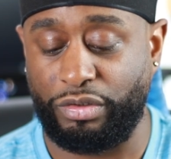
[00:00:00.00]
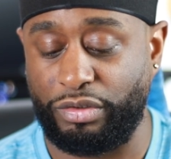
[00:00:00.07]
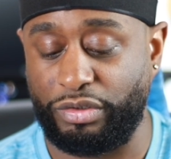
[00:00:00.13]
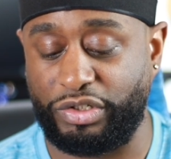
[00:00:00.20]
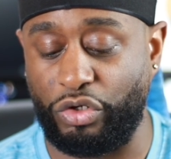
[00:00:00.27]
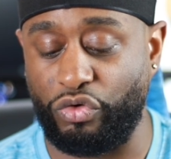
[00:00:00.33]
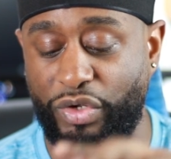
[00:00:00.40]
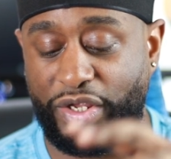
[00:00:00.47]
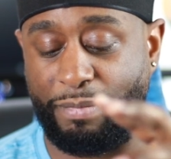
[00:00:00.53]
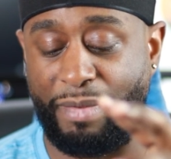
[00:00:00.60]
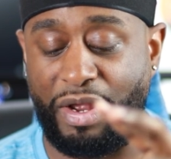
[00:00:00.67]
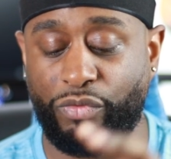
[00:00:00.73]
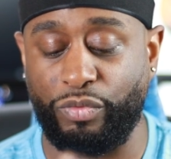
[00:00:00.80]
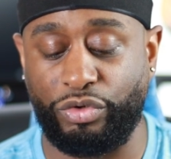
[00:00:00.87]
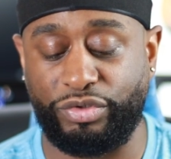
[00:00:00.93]
So in
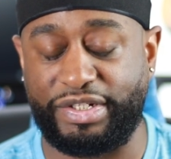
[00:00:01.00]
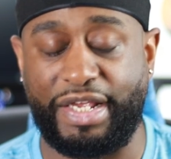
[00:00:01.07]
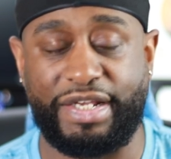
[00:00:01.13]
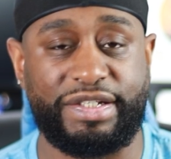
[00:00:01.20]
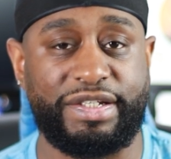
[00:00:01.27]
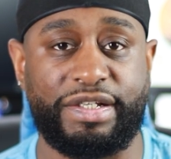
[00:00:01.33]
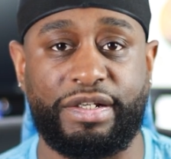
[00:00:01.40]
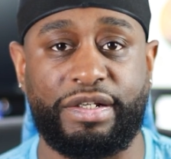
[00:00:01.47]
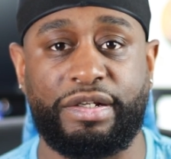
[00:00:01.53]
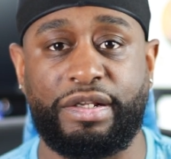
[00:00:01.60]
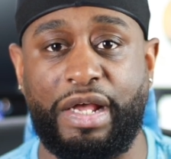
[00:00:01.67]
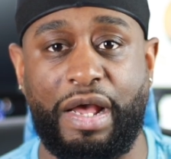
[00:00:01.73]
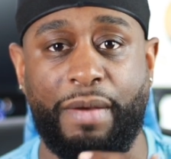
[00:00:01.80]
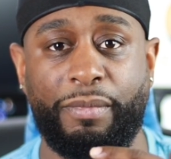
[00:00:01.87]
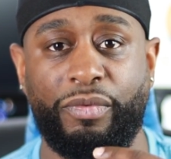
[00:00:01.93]
my rotation,
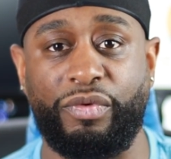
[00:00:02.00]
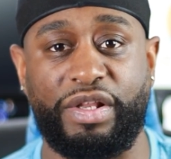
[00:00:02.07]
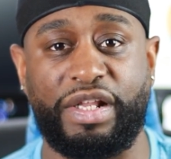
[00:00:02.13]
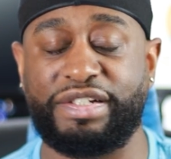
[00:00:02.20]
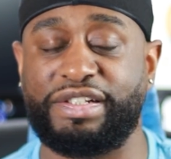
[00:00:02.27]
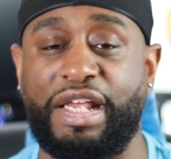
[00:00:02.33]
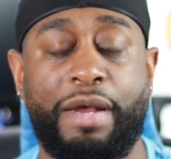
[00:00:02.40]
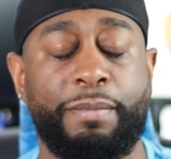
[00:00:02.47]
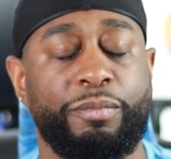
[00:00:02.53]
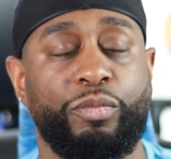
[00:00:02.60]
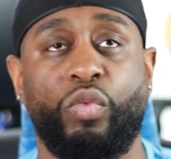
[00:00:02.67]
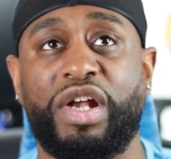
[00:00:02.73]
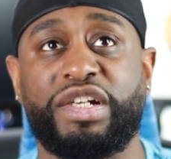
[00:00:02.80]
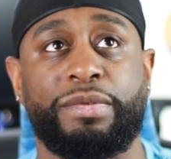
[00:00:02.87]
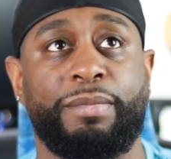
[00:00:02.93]
let's say I'm
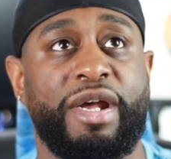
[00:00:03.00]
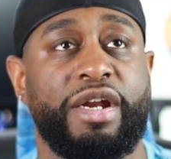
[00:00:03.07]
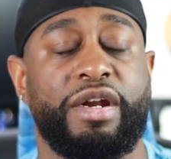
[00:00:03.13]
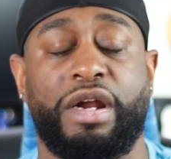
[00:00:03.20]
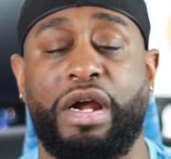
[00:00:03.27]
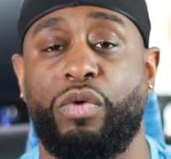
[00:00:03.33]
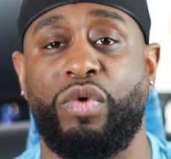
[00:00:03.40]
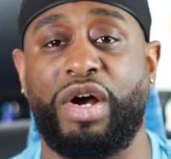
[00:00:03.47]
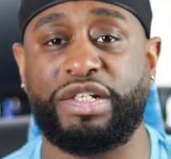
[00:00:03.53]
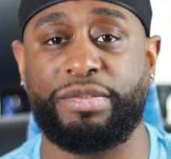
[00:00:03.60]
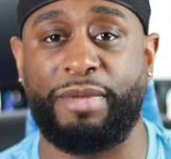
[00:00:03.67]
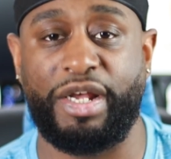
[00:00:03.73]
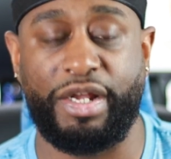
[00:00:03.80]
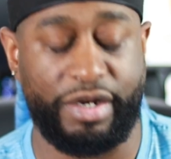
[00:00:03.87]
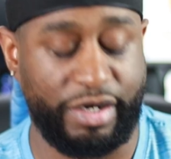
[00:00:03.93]
washing my hair. I wash
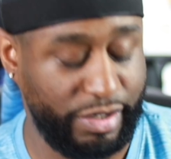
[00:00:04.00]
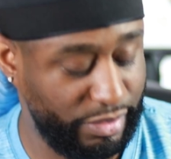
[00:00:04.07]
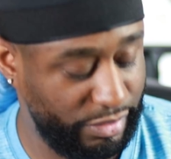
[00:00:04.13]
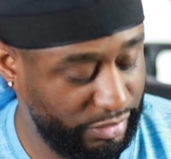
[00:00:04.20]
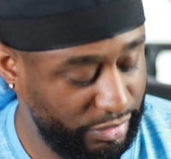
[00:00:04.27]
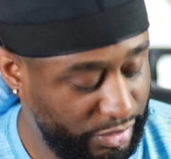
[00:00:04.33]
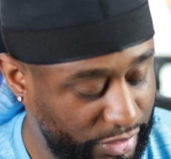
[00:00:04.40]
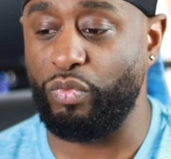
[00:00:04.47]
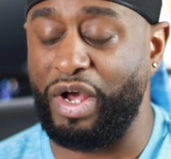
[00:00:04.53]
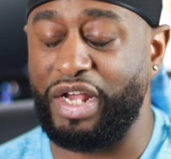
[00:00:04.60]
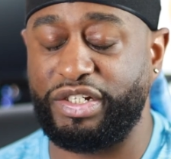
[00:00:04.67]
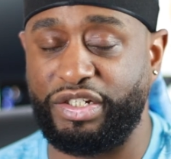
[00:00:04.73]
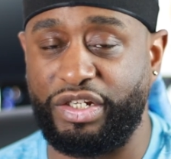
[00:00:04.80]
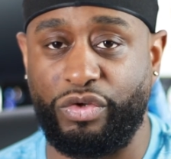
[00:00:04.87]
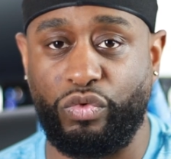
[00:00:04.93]
my hair,
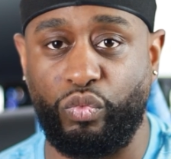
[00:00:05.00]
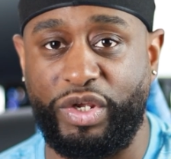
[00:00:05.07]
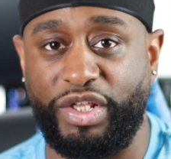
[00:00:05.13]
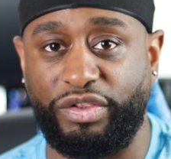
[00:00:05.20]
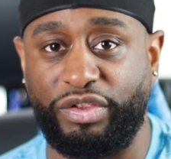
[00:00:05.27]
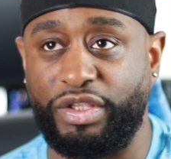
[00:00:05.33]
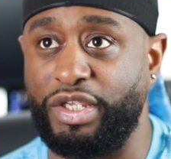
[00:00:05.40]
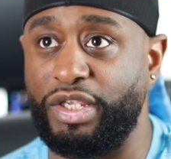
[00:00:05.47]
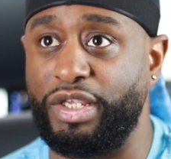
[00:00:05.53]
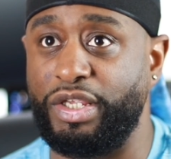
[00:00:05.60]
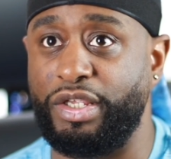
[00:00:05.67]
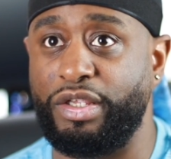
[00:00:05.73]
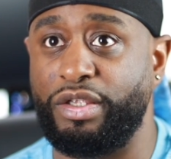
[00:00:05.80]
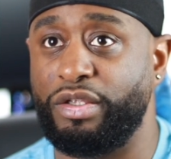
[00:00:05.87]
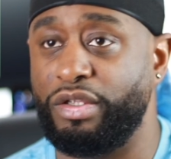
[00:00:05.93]
washing it with
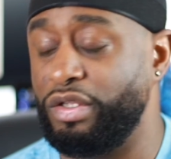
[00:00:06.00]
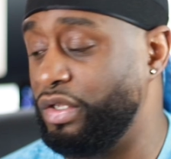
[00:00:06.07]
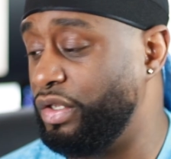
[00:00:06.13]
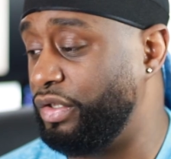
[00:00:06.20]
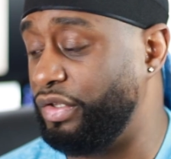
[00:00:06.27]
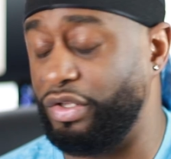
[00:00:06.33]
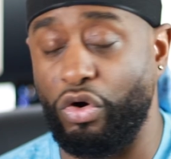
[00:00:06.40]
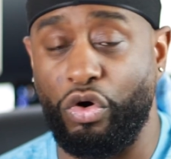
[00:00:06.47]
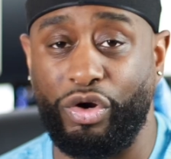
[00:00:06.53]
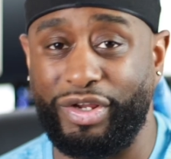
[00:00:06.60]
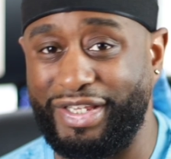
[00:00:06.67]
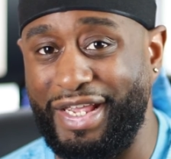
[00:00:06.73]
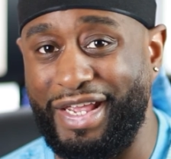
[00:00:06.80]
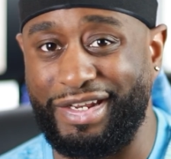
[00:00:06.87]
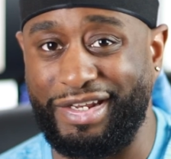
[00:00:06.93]
the
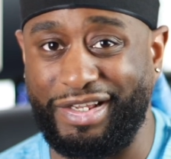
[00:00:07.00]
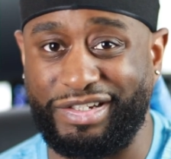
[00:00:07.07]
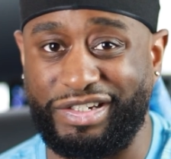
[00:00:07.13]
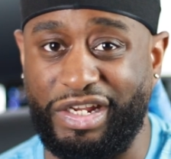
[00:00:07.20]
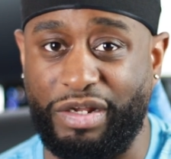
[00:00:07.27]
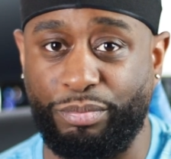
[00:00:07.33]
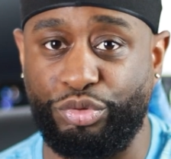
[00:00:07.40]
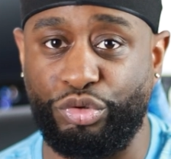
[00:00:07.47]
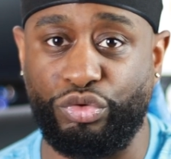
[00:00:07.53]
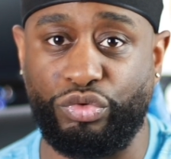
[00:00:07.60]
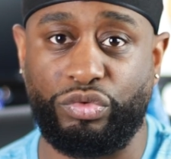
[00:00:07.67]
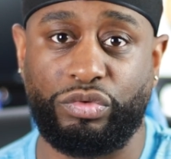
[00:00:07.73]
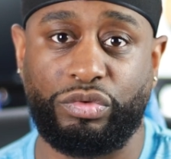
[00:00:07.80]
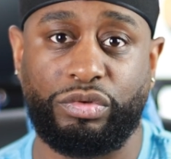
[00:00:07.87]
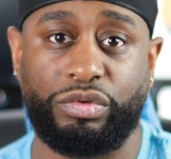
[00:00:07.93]
organic
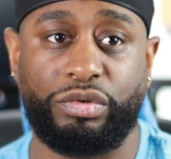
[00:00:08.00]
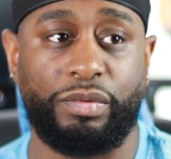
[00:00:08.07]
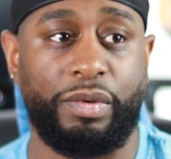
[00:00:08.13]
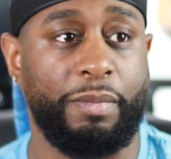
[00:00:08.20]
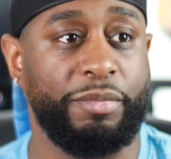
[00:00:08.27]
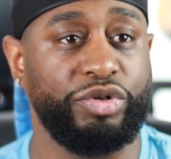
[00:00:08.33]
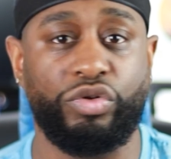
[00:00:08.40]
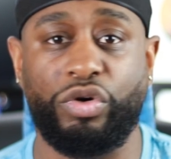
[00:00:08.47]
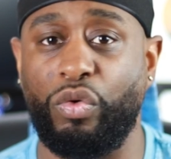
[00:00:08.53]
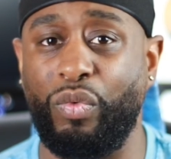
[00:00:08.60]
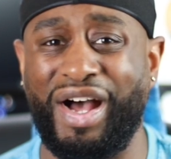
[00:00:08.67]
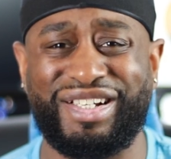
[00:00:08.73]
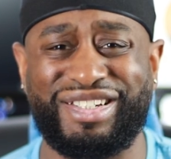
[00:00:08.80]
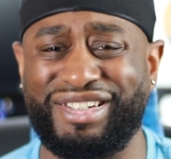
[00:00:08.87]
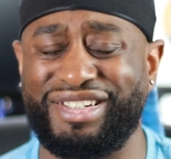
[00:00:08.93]
shampoo. I'm gonna do a
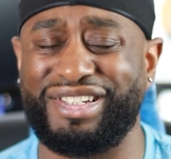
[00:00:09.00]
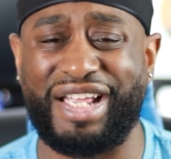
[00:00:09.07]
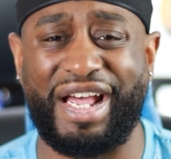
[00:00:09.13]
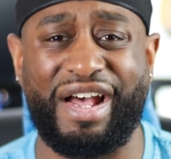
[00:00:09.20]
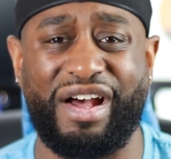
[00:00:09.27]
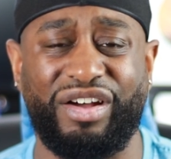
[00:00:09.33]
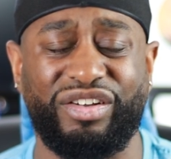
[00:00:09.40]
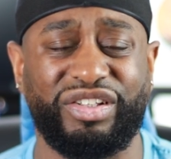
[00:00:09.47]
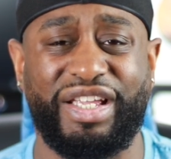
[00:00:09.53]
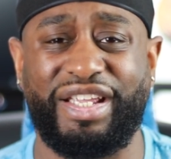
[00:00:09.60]
washing style,